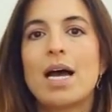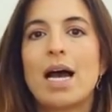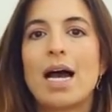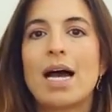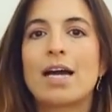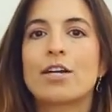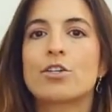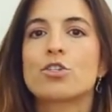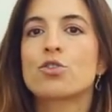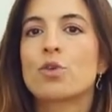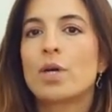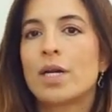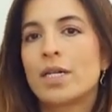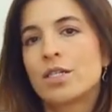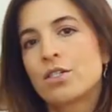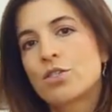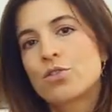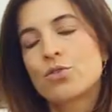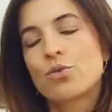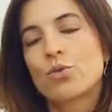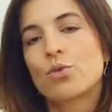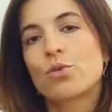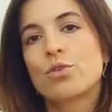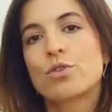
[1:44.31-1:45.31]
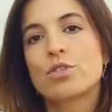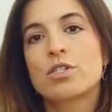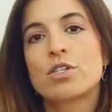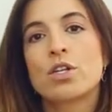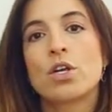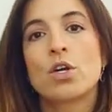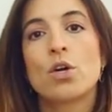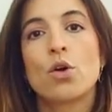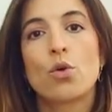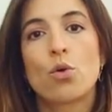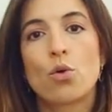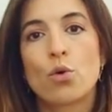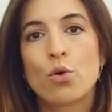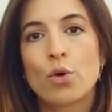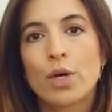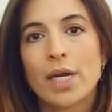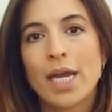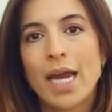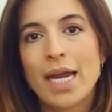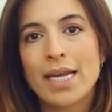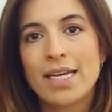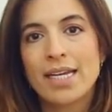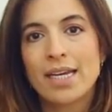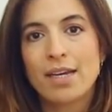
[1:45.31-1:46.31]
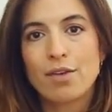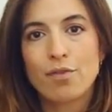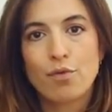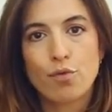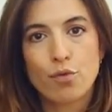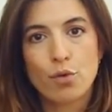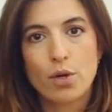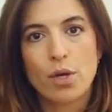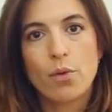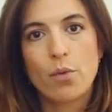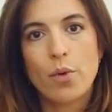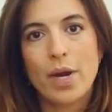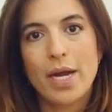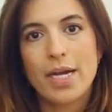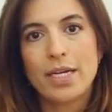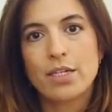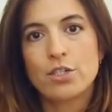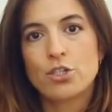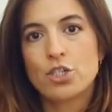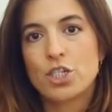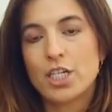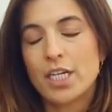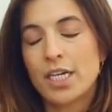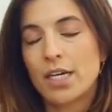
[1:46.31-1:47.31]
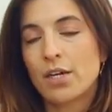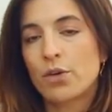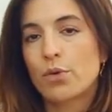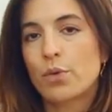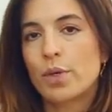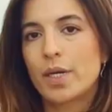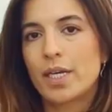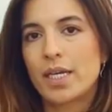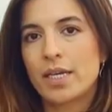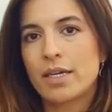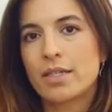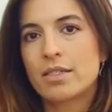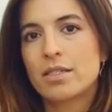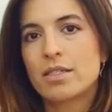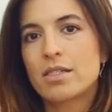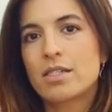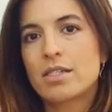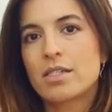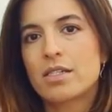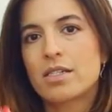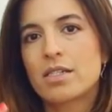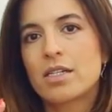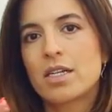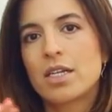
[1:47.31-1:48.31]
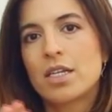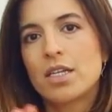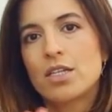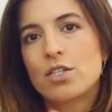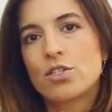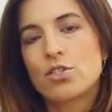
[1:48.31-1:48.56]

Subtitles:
I try and source organic free-range ingredients.